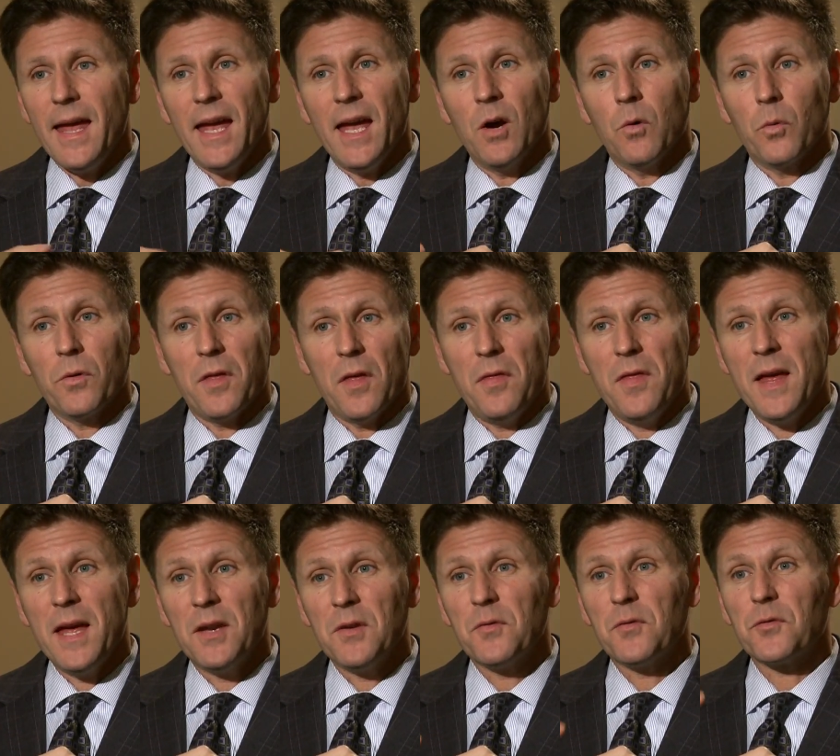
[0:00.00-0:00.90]
And with the
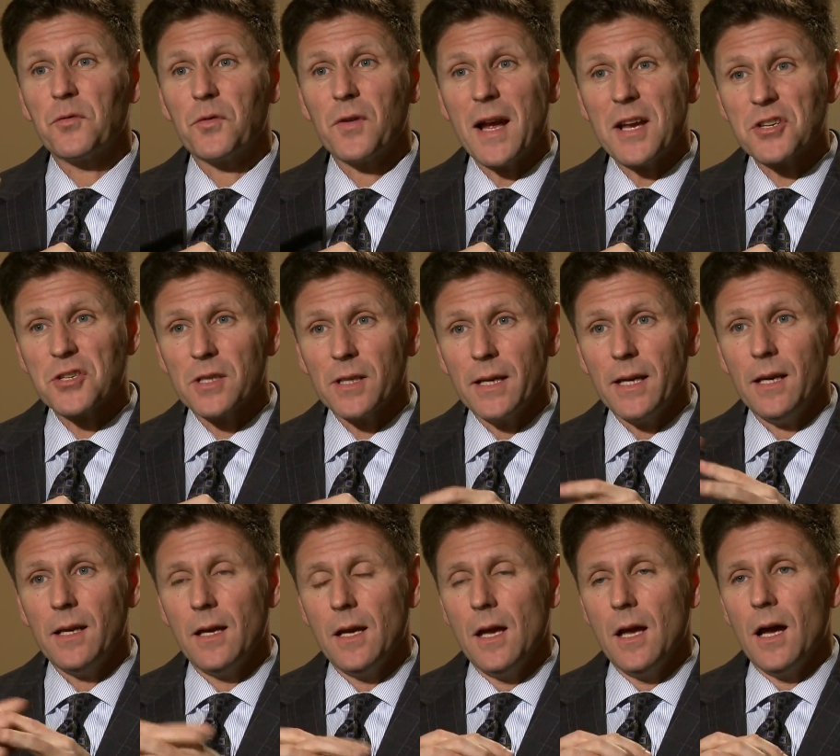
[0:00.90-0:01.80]
then freshly
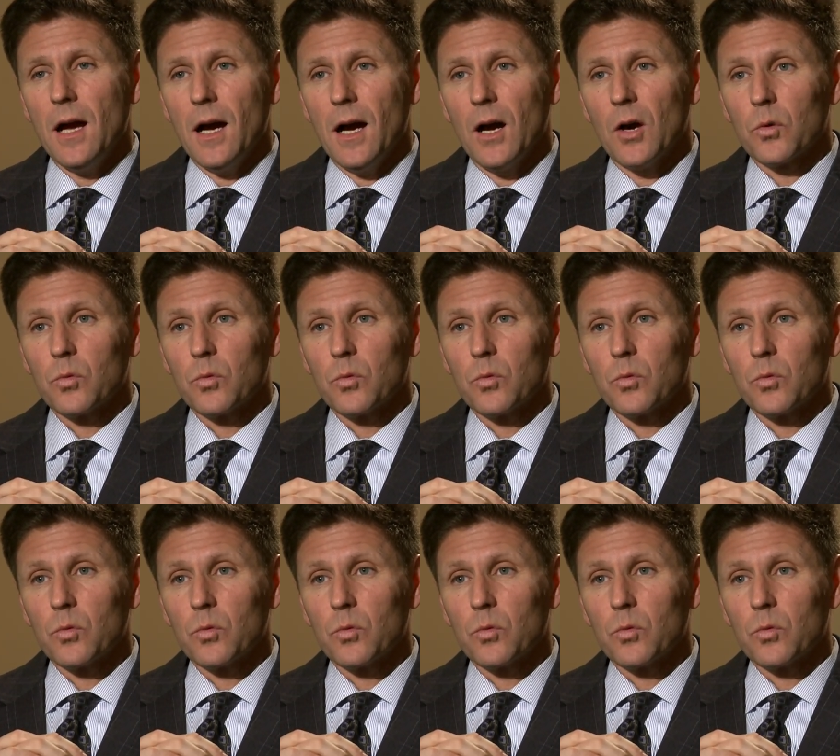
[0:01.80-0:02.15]
uh,